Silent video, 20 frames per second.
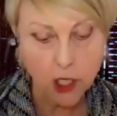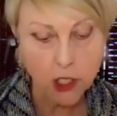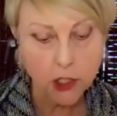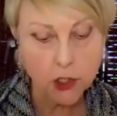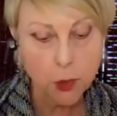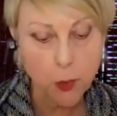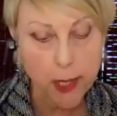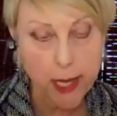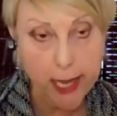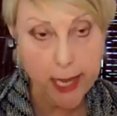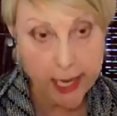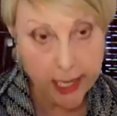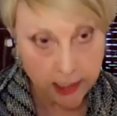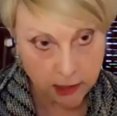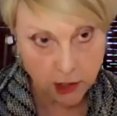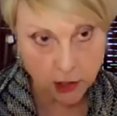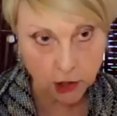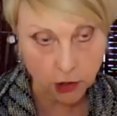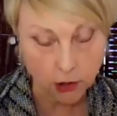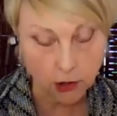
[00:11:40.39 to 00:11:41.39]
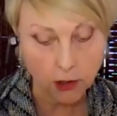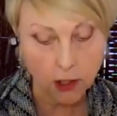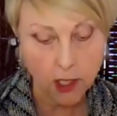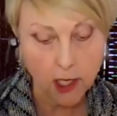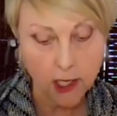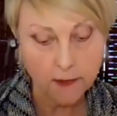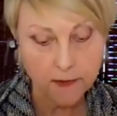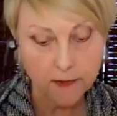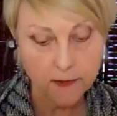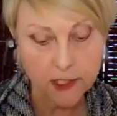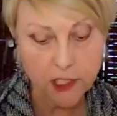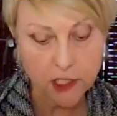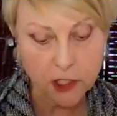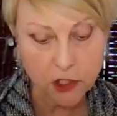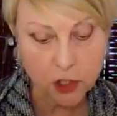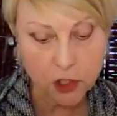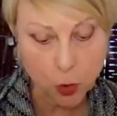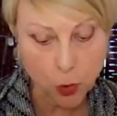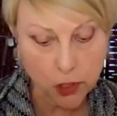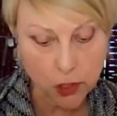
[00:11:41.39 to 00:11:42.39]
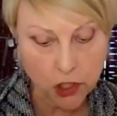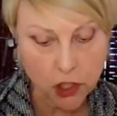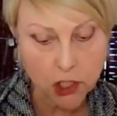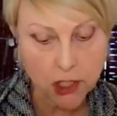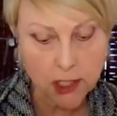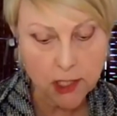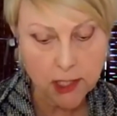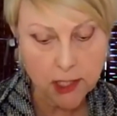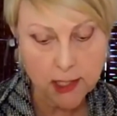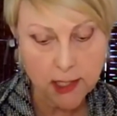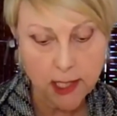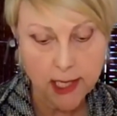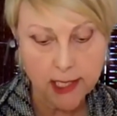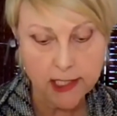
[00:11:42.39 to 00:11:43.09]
to answer the distortions,